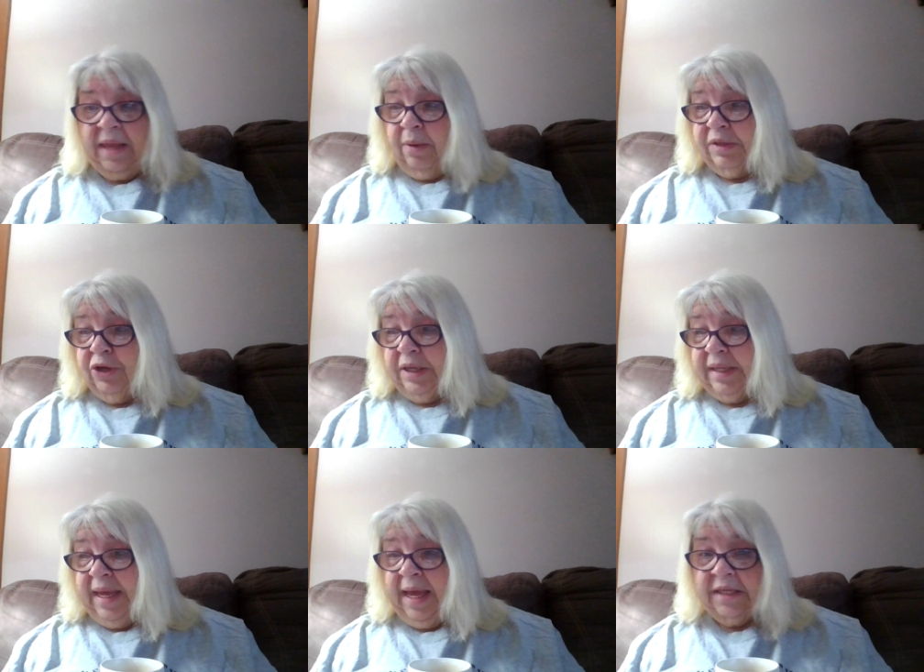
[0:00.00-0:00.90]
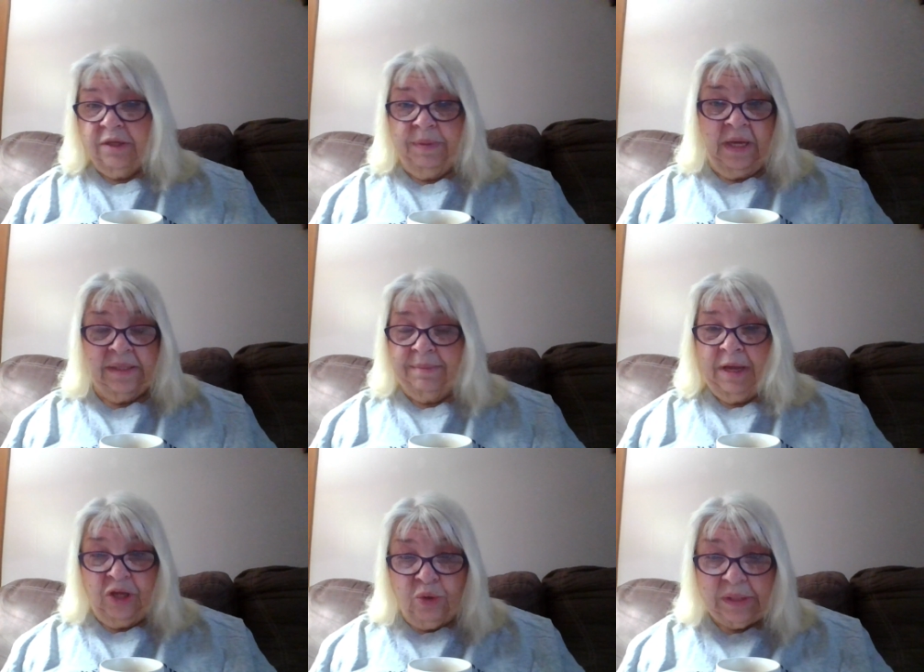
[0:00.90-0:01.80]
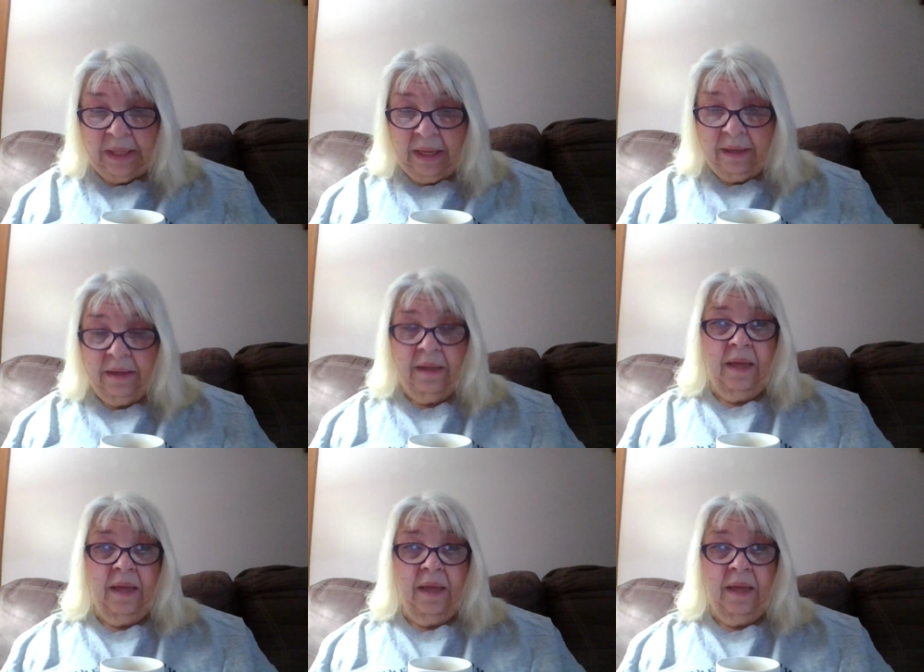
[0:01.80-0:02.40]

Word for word: that I was going to cancel because I'm not using it.